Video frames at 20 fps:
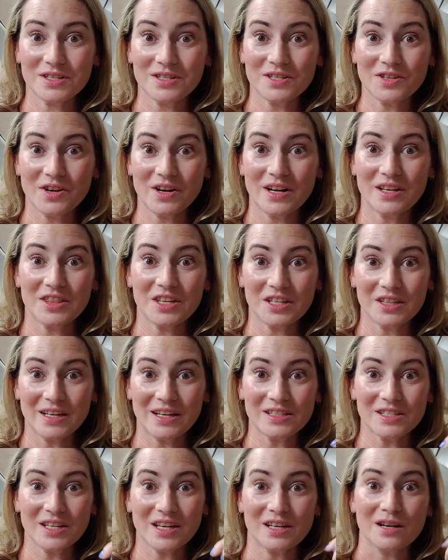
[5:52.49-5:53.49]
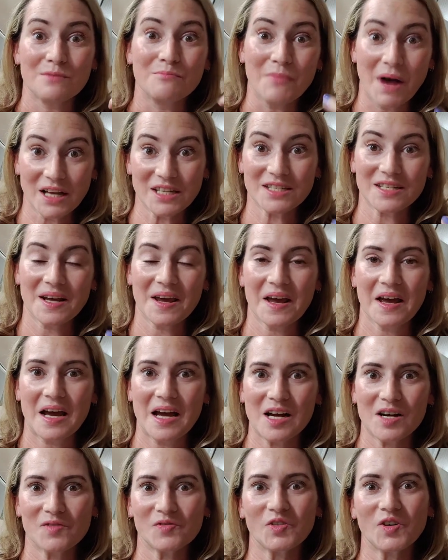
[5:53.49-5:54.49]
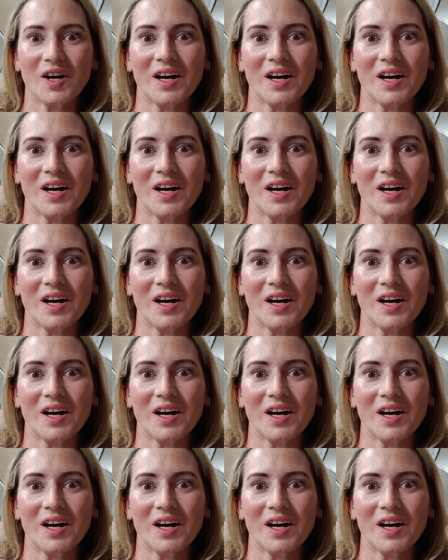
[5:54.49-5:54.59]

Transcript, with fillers: Is there anything that's like a must have?